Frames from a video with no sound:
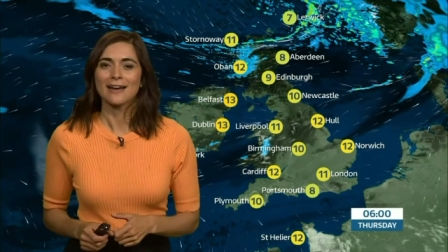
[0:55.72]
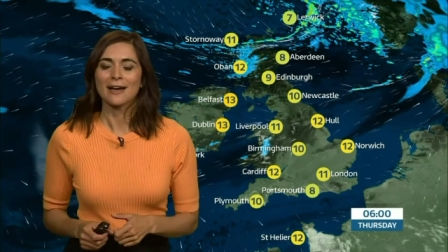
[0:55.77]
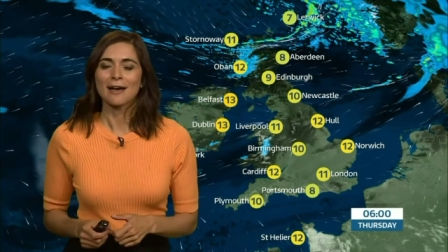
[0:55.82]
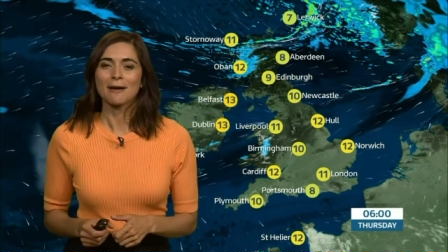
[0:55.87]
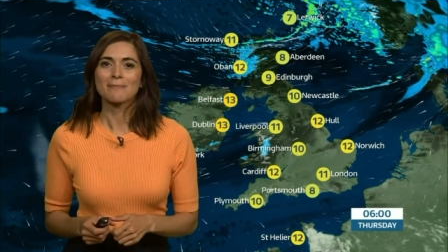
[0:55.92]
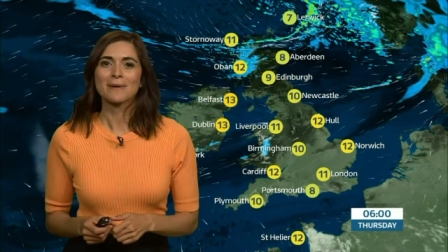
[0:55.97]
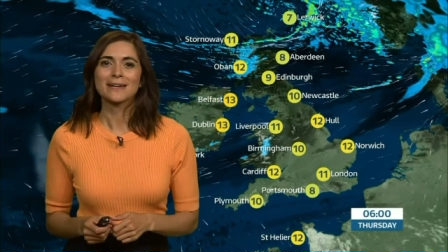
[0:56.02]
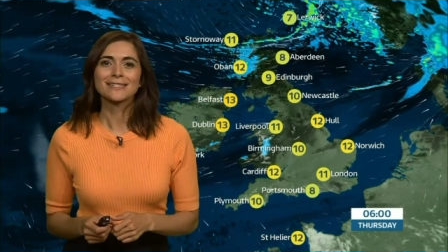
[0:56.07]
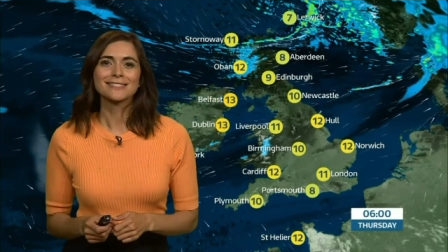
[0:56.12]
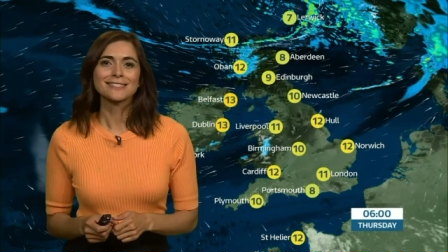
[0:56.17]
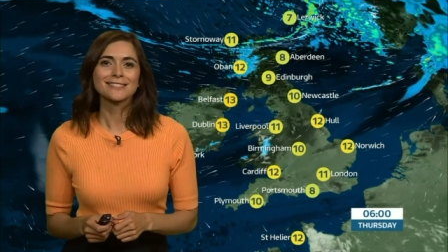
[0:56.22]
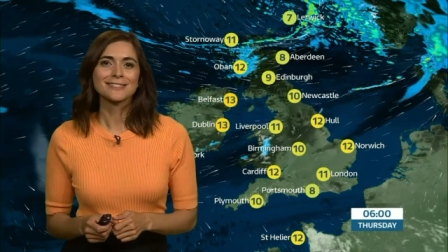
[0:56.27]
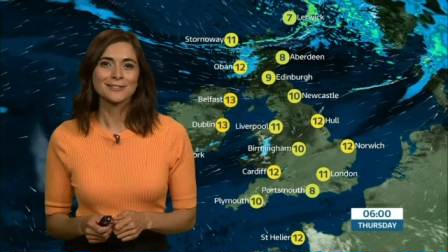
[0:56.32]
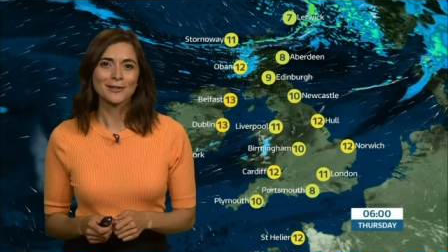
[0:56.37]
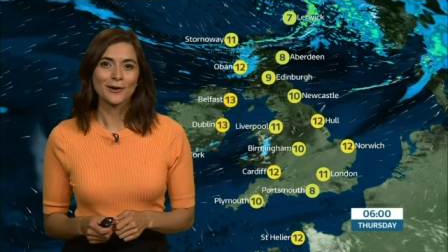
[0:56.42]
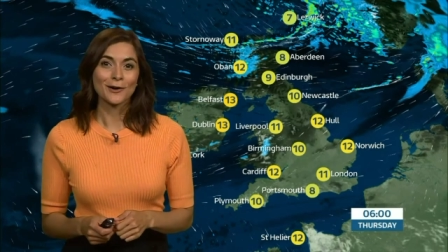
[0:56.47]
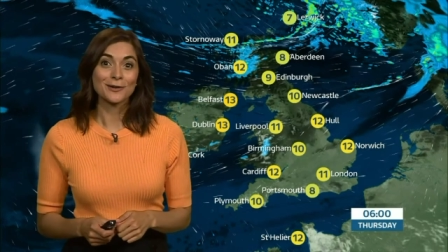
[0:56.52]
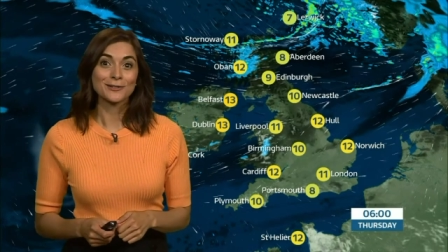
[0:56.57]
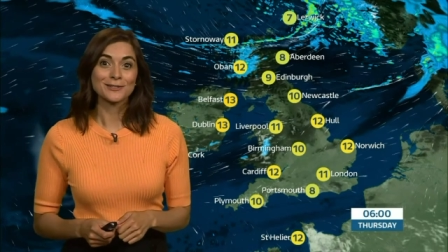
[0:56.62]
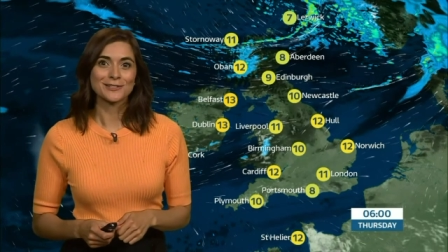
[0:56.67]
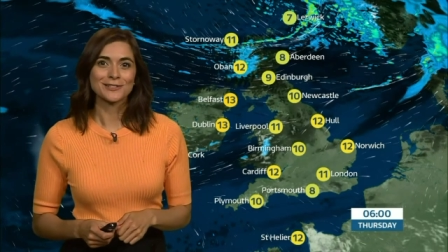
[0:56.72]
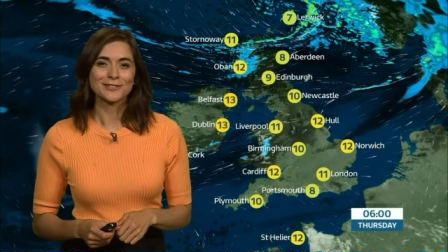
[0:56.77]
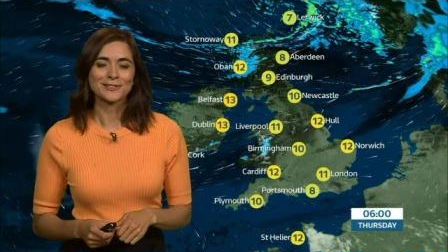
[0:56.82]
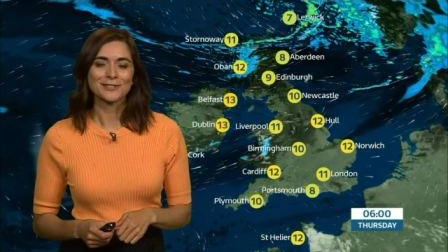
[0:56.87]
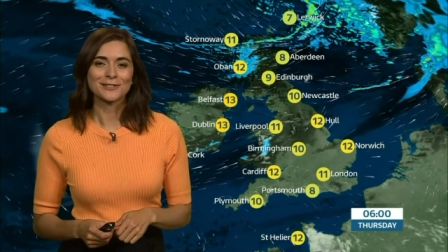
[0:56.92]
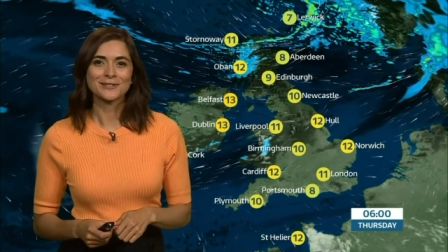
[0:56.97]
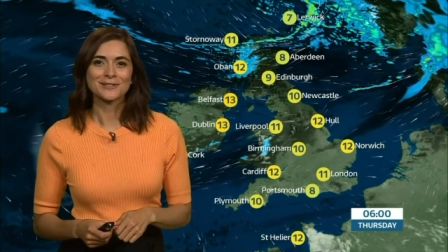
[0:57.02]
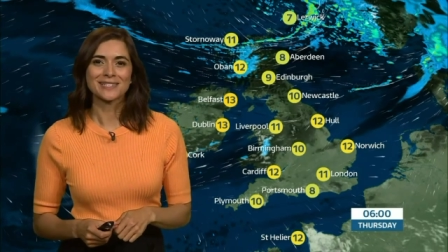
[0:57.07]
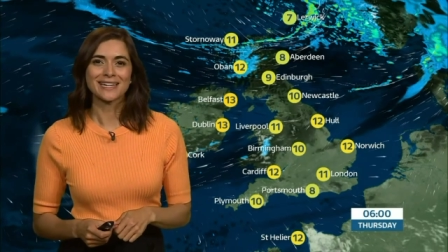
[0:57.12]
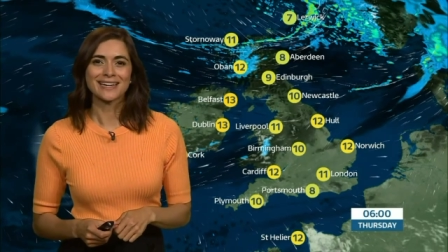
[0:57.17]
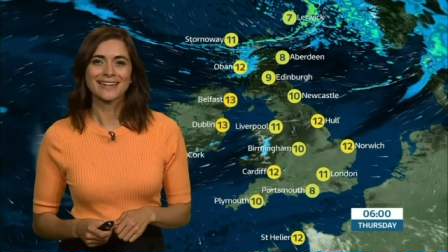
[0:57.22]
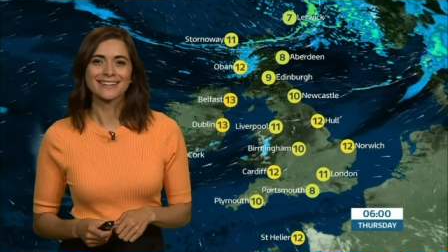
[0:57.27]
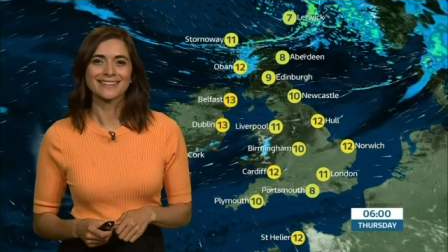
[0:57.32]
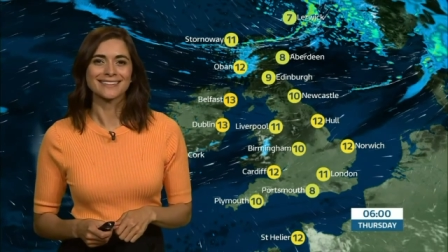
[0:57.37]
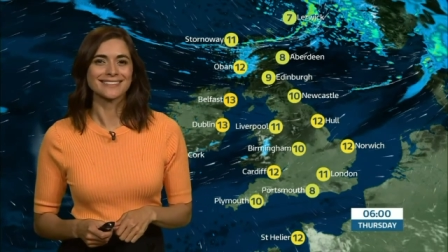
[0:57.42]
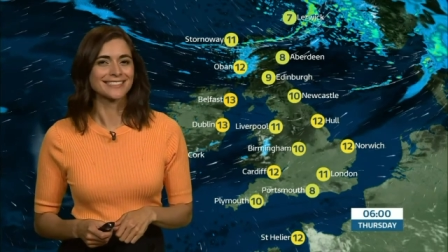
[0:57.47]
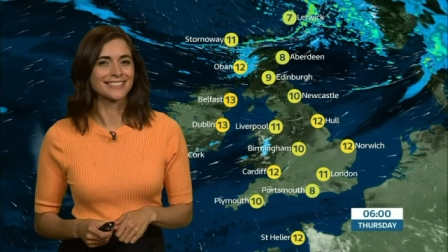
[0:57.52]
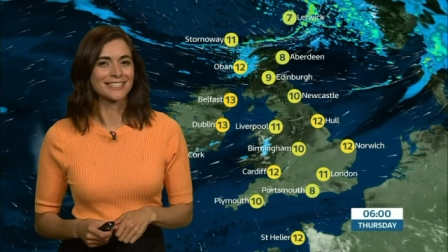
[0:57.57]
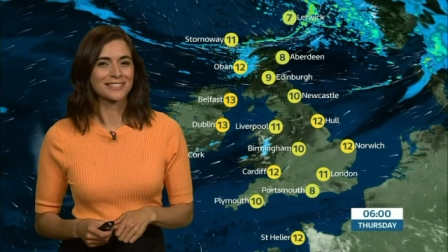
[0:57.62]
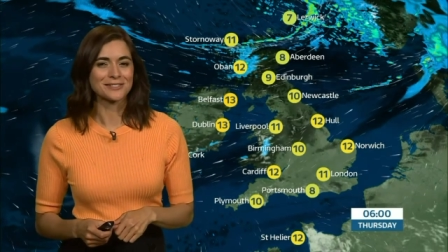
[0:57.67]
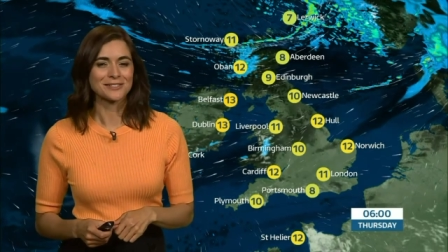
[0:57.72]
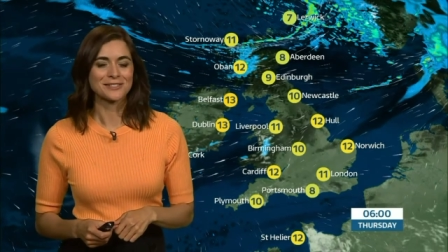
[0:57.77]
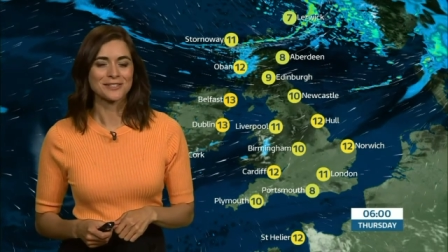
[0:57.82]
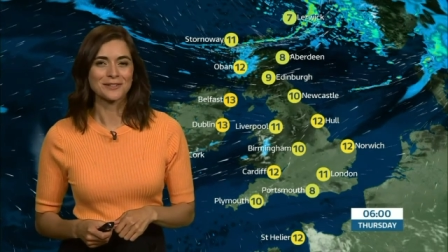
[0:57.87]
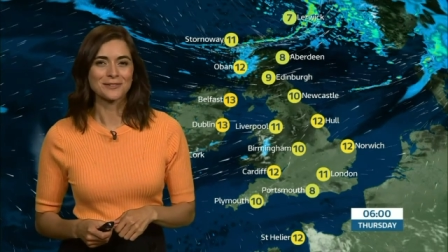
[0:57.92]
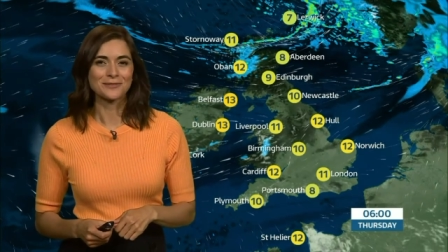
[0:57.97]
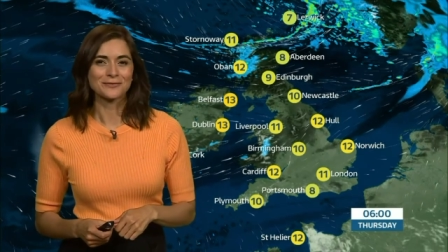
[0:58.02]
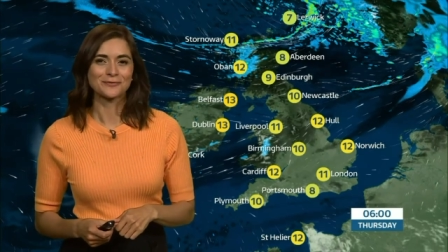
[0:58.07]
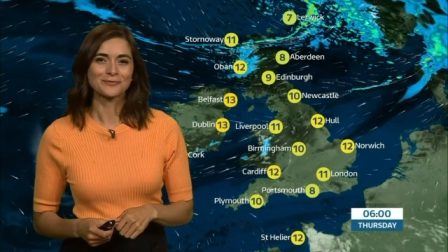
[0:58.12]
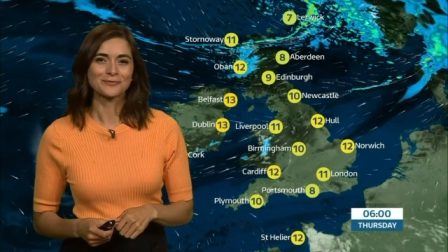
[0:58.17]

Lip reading: a better start to the new day. See you soon.